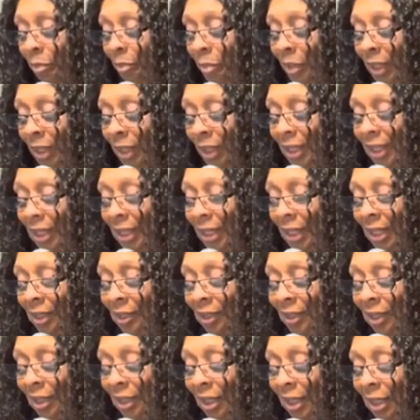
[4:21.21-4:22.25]
But
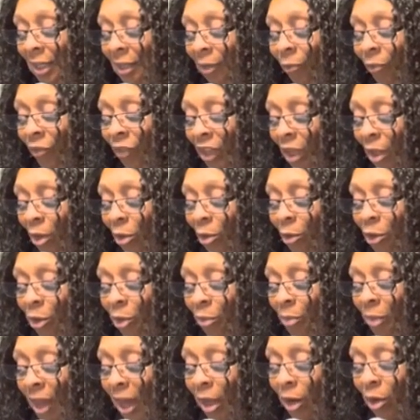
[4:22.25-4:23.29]
it's, it feels
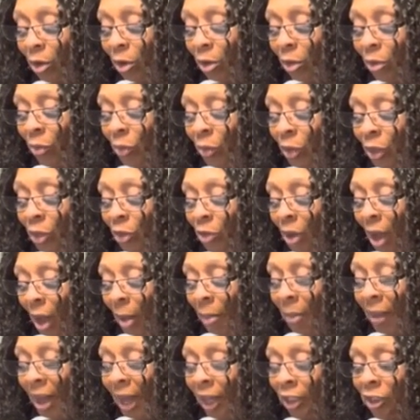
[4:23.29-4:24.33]
better when
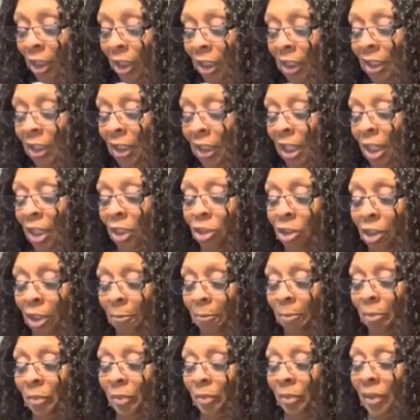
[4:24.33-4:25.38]
I'm actually
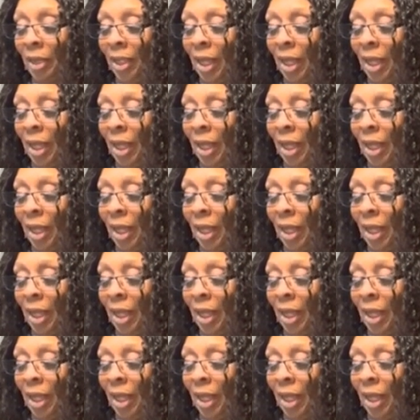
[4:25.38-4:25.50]
teaching